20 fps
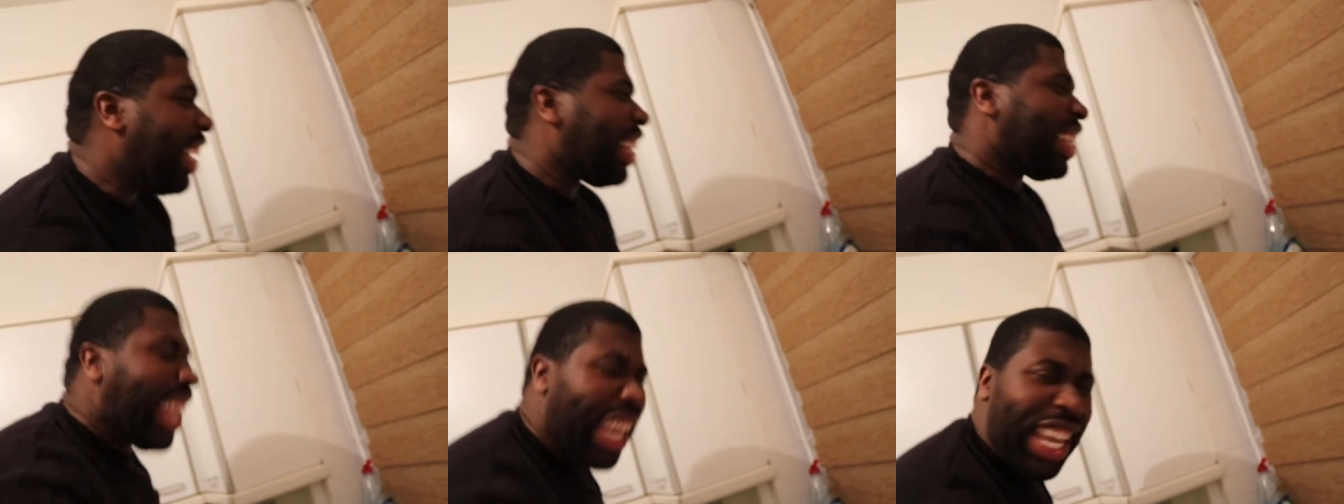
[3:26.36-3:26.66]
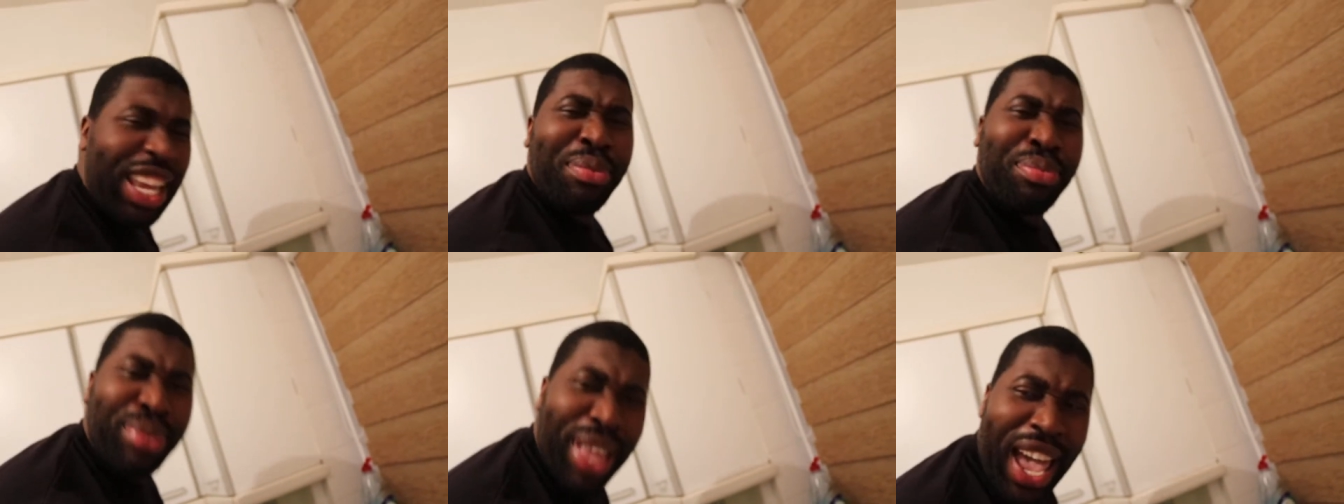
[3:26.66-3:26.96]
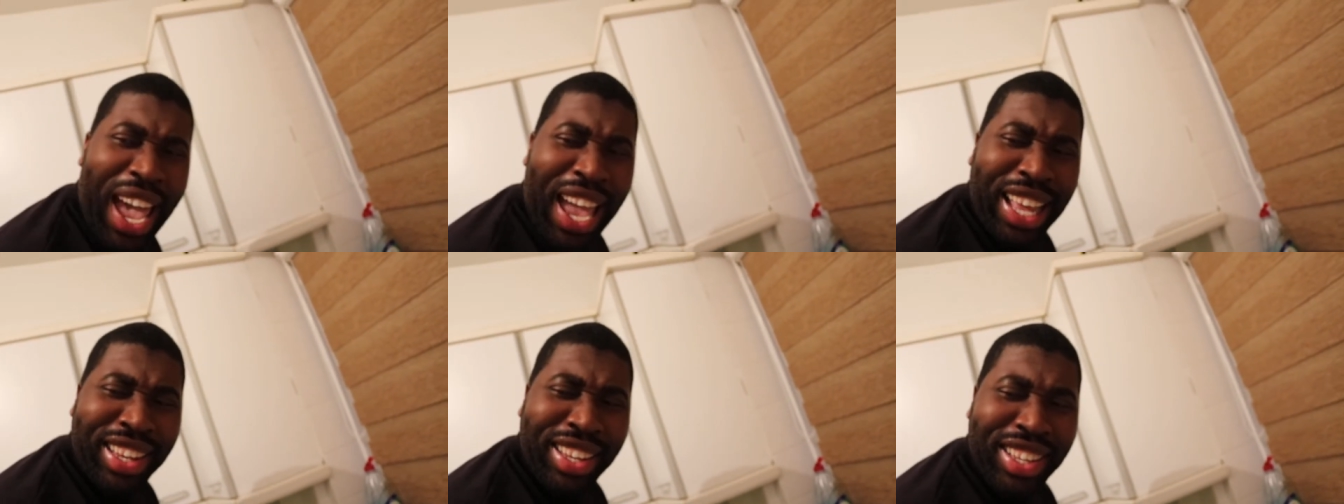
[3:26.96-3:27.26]
Team
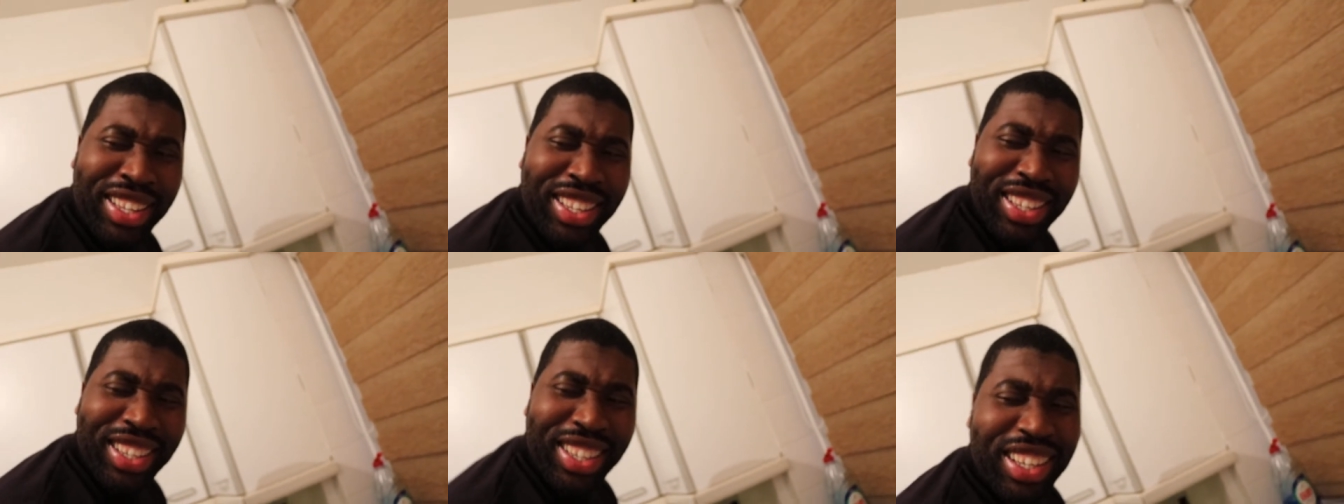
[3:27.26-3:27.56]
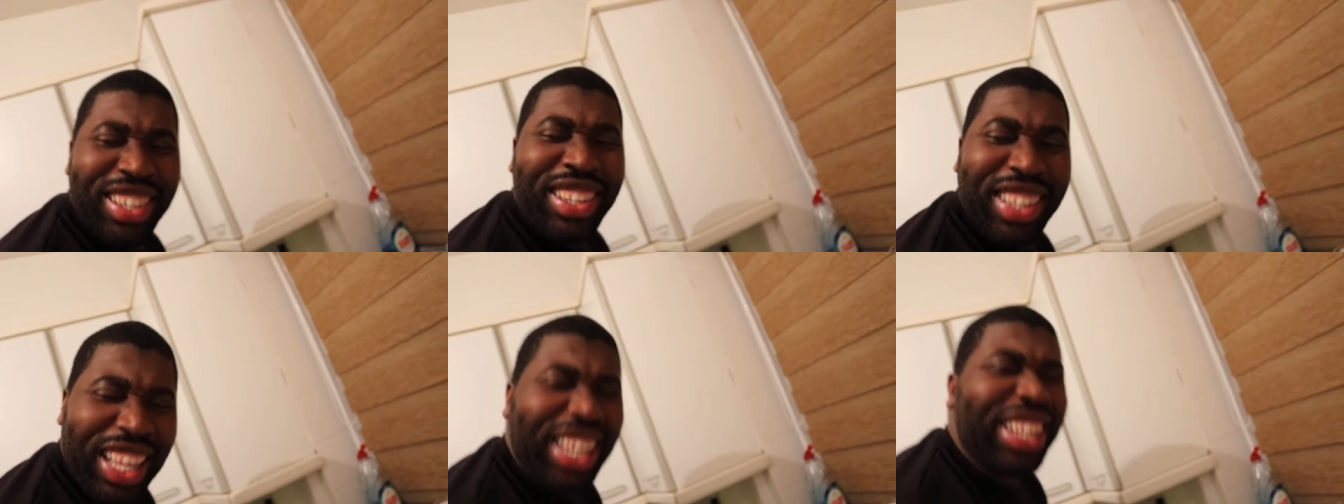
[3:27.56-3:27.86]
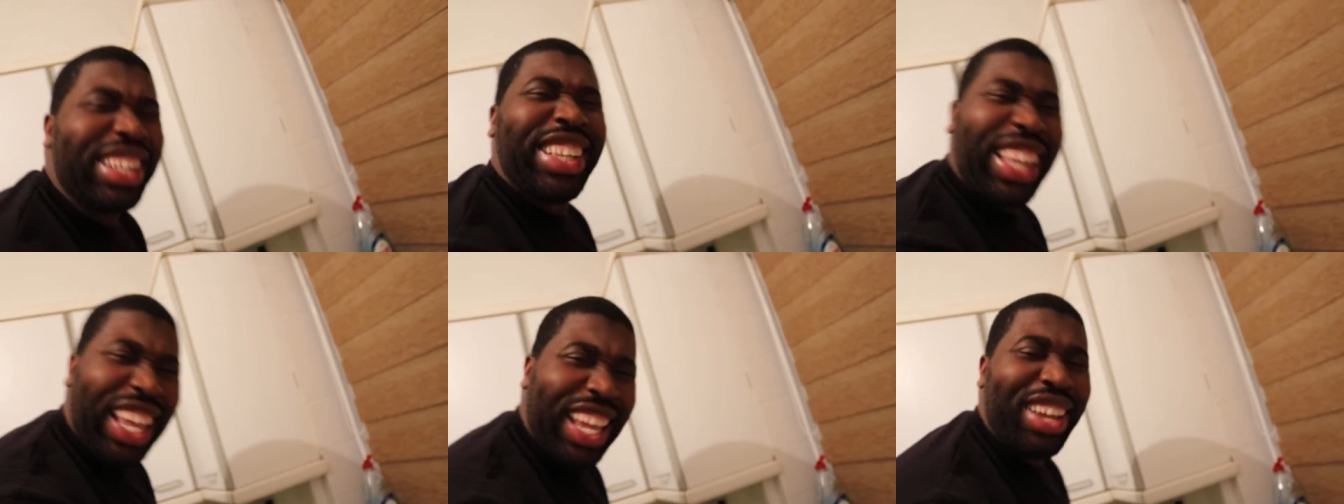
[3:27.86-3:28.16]
Dad.
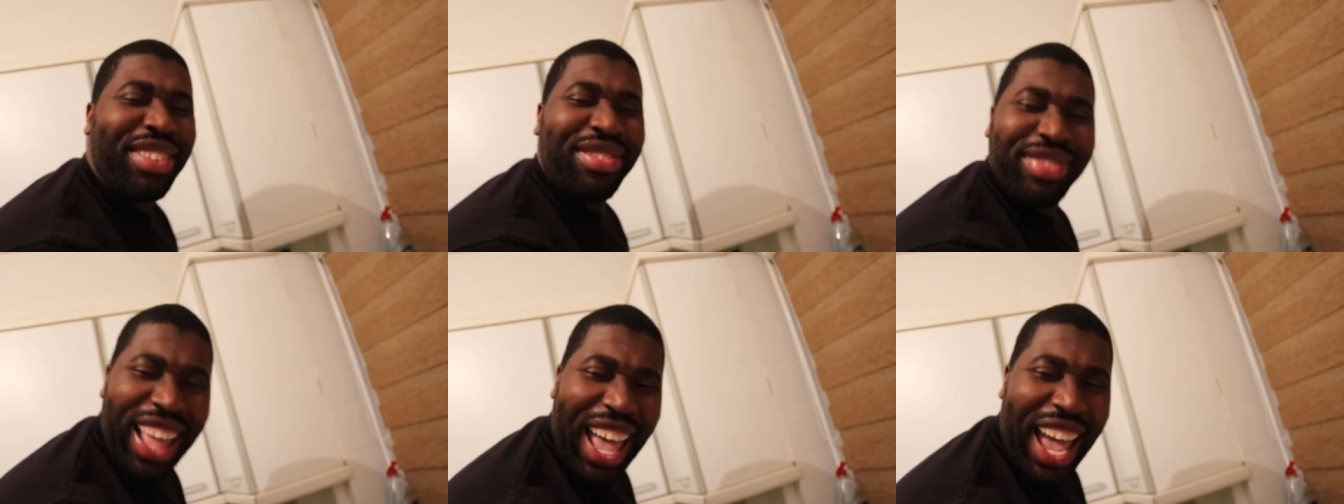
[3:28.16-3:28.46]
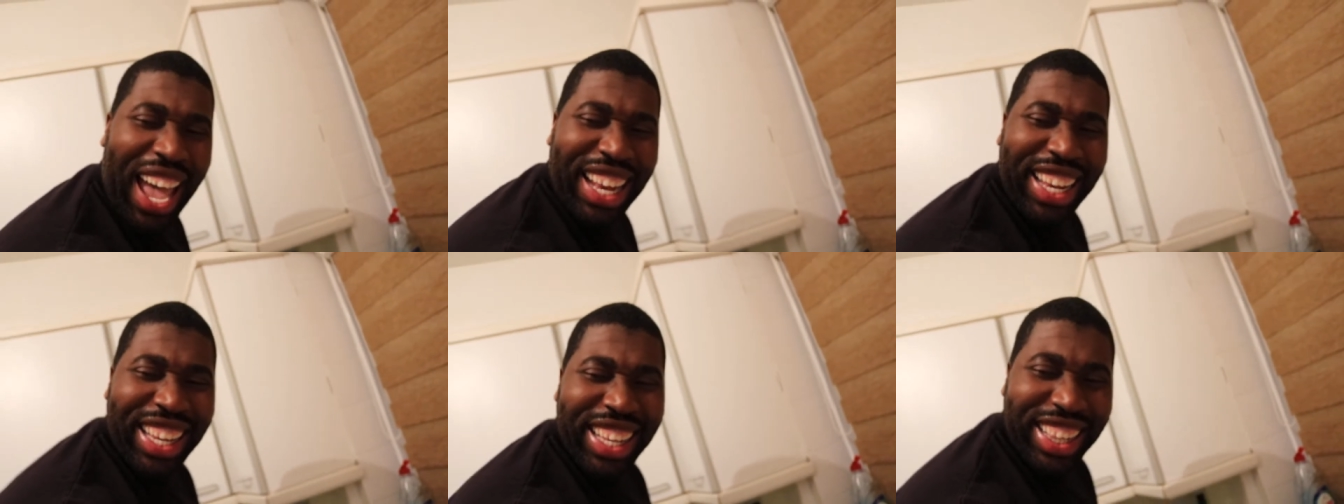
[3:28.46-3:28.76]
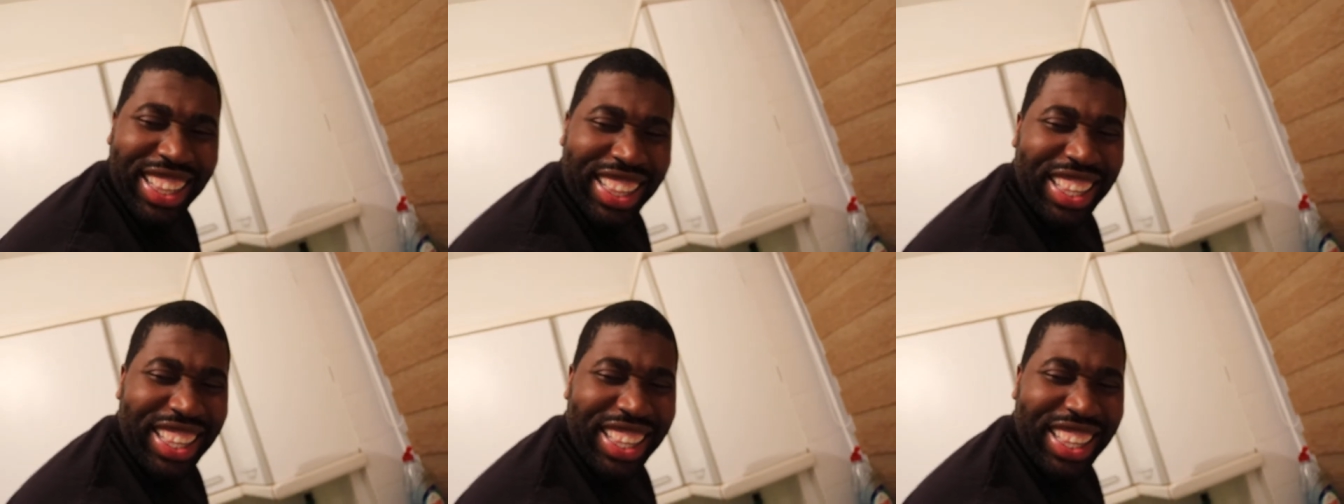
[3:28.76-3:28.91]
Team Dad.